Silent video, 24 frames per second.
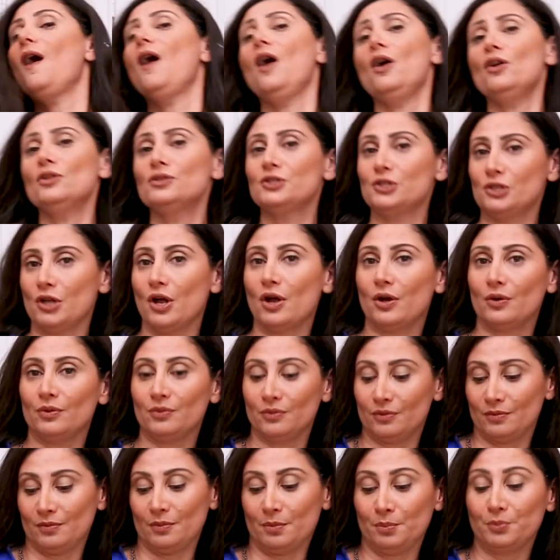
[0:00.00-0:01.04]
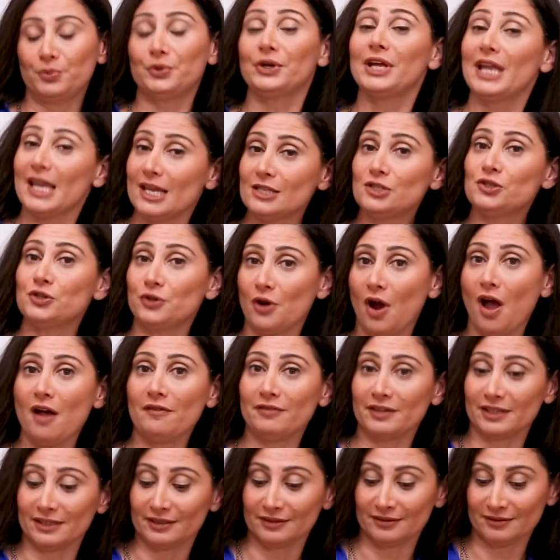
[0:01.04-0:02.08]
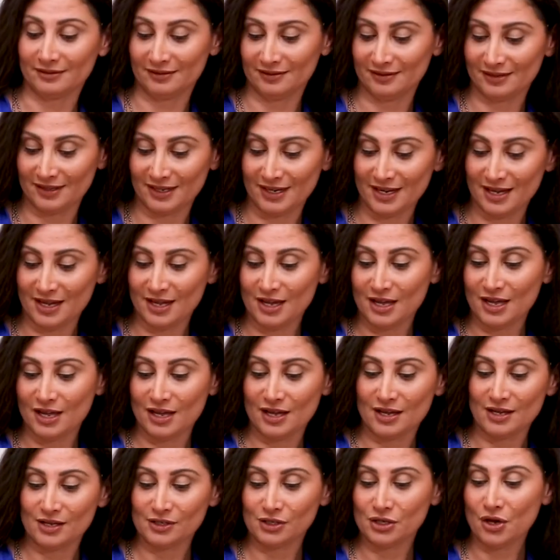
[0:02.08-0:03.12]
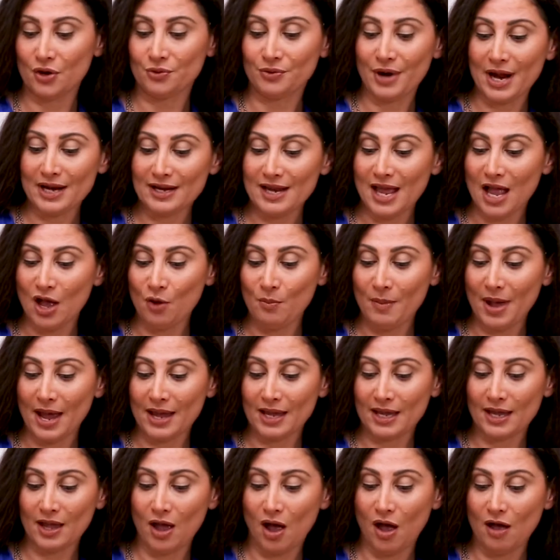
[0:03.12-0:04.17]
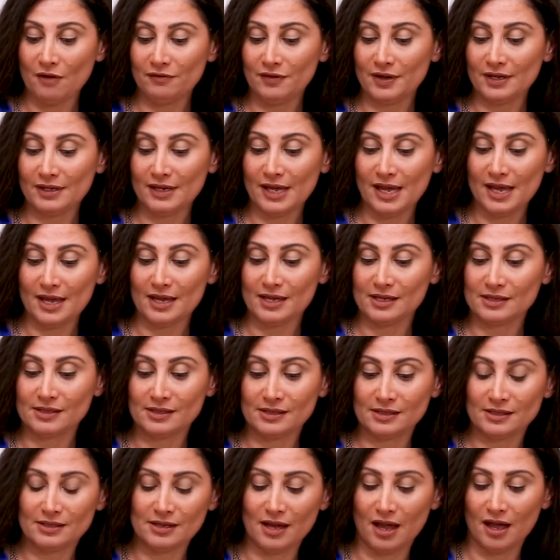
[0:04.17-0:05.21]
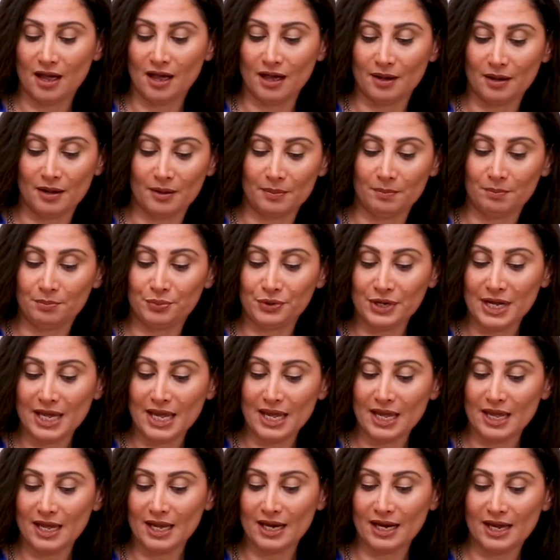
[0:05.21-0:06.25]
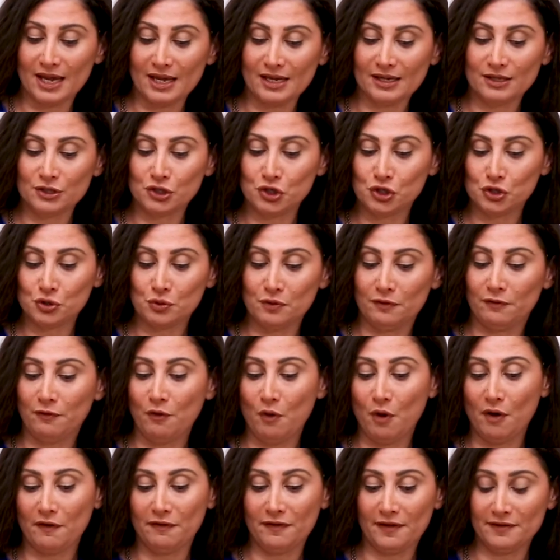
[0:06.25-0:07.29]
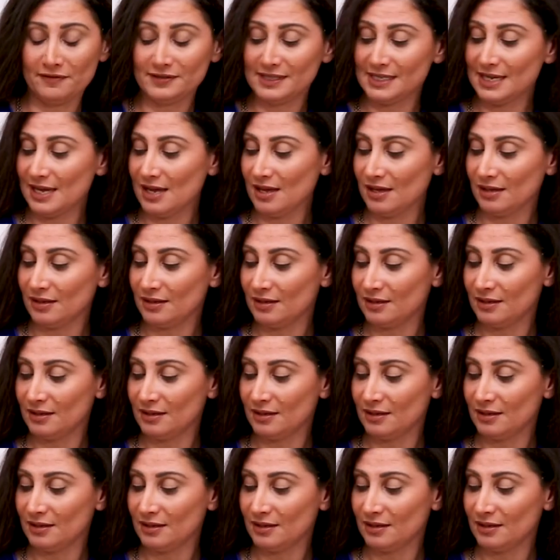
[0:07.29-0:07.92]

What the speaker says: Also, preheat your oven. So right now my oven is preheating to 450.